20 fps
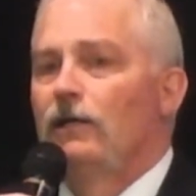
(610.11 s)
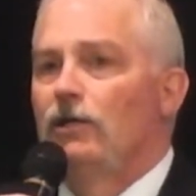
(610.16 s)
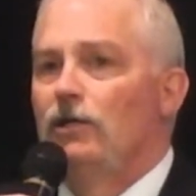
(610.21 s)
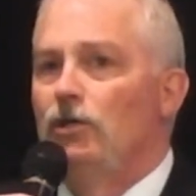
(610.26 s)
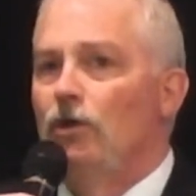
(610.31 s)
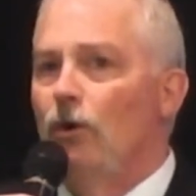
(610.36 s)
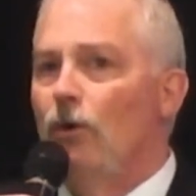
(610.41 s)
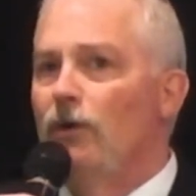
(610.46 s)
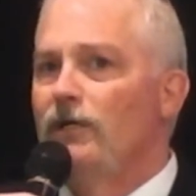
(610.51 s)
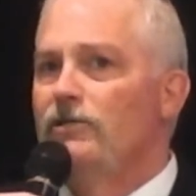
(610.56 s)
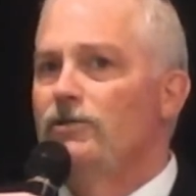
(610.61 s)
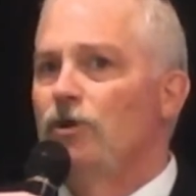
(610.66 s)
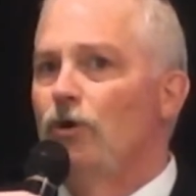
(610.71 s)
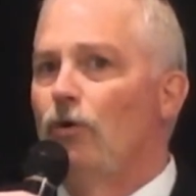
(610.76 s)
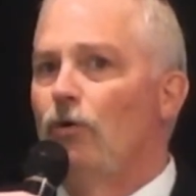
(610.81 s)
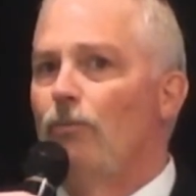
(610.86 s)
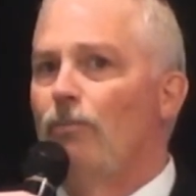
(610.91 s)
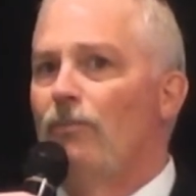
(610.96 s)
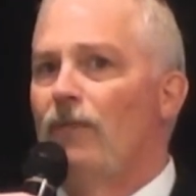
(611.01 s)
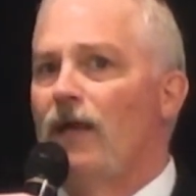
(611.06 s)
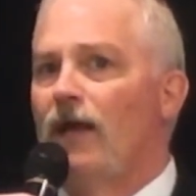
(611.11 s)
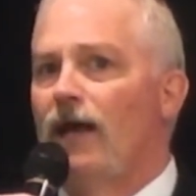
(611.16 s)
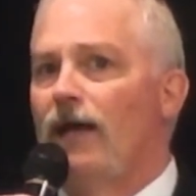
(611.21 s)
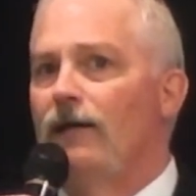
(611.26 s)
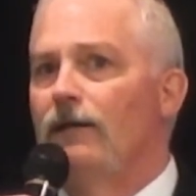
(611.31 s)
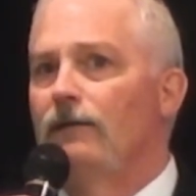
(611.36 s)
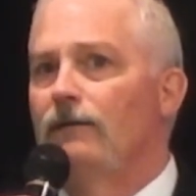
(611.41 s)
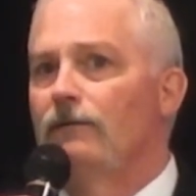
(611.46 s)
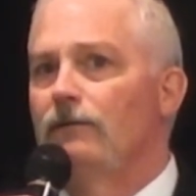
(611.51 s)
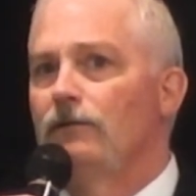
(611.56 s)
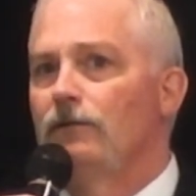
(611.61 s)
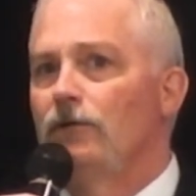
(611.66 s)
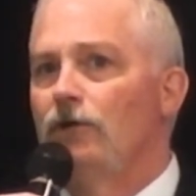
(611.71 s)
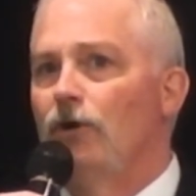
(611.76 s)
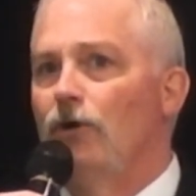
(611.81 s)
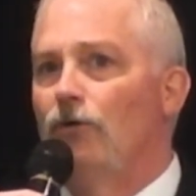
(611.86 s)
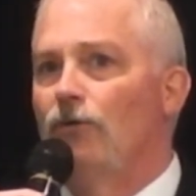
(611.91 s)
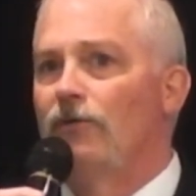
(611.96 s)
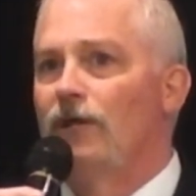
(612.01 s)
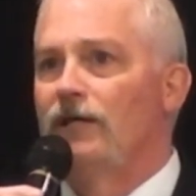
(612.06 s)
you always hope that
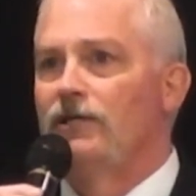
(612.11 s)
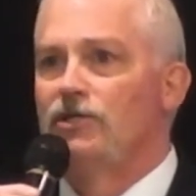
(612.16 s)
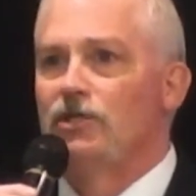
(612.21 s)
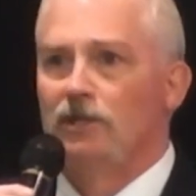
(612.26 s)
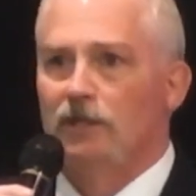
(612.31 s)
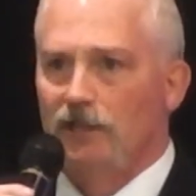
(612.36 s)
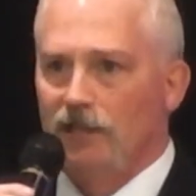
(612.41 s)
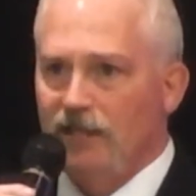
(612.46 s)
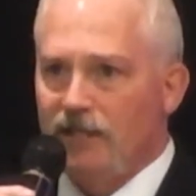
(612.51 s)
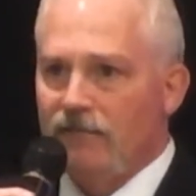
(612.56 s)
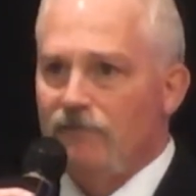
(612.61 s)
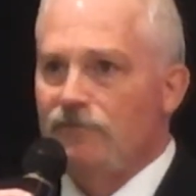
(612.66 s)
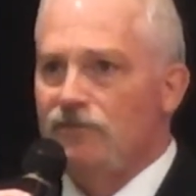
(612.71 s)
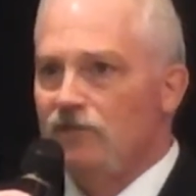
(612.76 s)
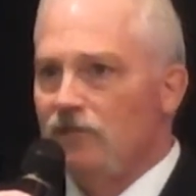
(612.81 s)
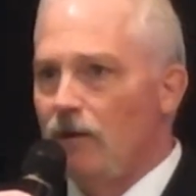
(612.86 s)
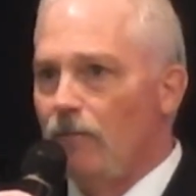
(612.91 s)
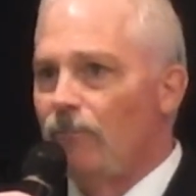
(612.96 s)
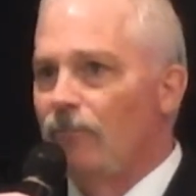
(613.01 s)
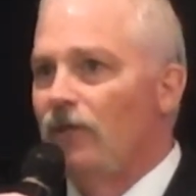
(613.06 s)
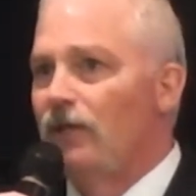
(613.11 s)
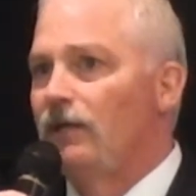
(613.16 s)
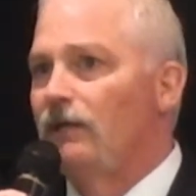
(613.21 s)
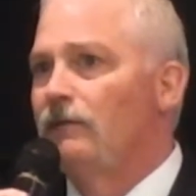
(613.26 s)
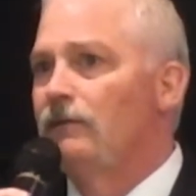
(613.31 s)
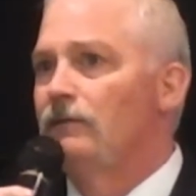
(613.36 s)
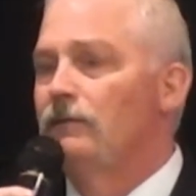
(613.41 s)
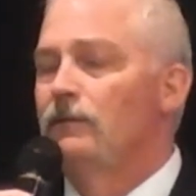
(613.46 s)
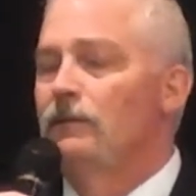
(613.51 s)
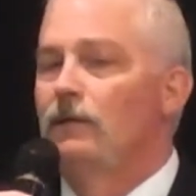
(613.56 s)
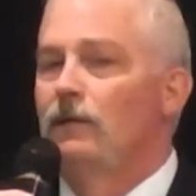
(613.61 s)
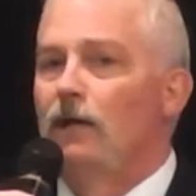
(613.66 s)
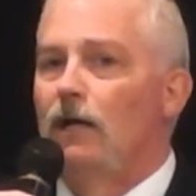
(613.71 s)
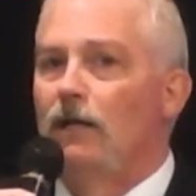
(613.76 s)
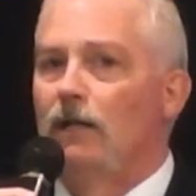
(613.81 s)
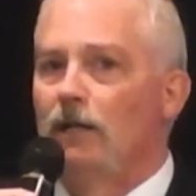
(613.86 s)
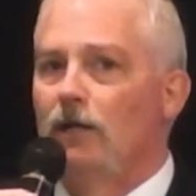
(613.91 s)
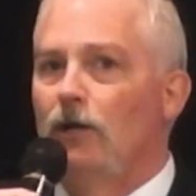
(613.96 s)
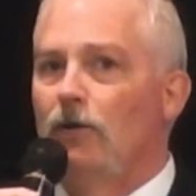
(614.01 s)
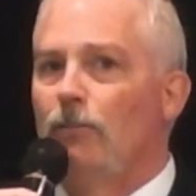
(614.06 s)
that you leave something
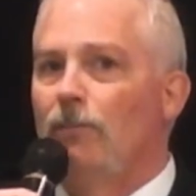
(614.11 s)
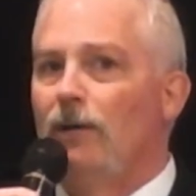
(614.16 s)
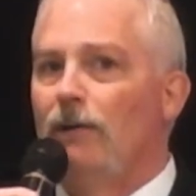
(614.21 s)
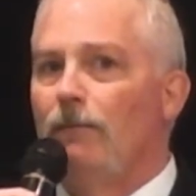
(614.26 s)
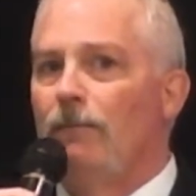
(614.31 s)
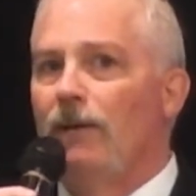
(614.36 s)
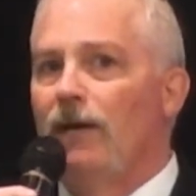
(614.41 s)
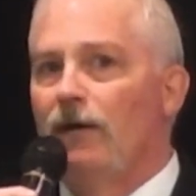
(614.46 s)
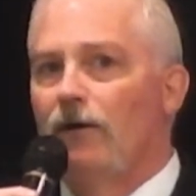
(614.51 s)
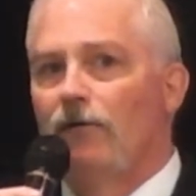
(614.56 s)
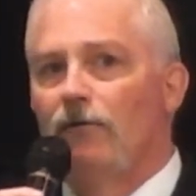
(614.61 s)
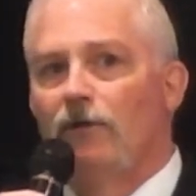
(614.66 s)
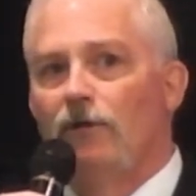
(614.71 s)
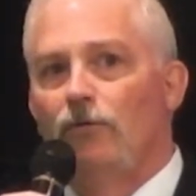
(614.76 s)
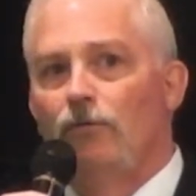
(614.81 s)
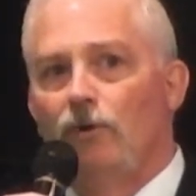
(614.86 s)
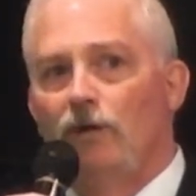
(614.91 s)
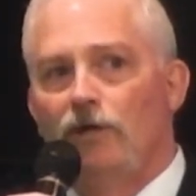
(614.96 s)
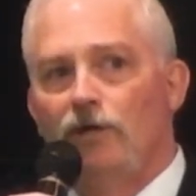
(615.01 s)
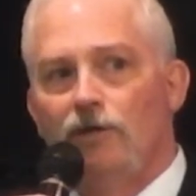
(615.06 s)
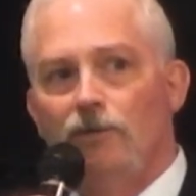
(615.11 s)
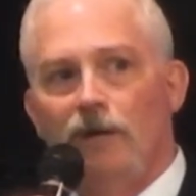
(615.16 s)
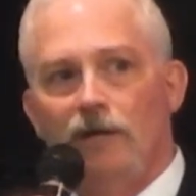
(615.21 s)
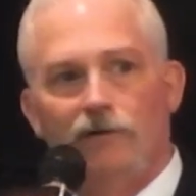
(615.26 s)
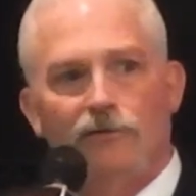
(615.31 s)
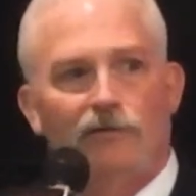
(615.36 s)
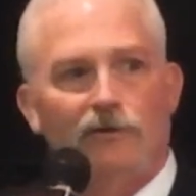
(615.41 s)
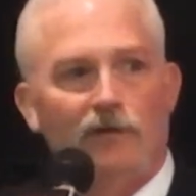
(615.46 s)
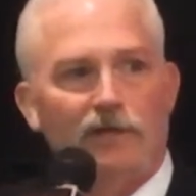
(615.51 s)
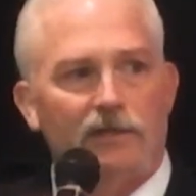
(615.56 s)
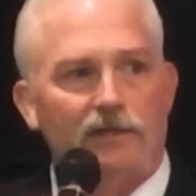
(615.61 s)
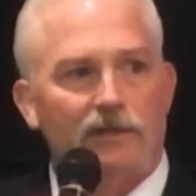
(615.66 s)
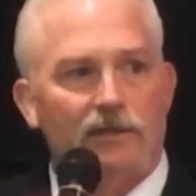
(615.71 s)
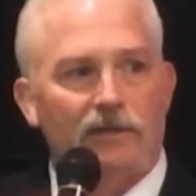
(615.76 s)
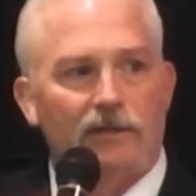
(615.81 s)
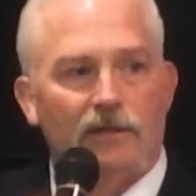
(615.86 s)
a little bit better than when you entered it.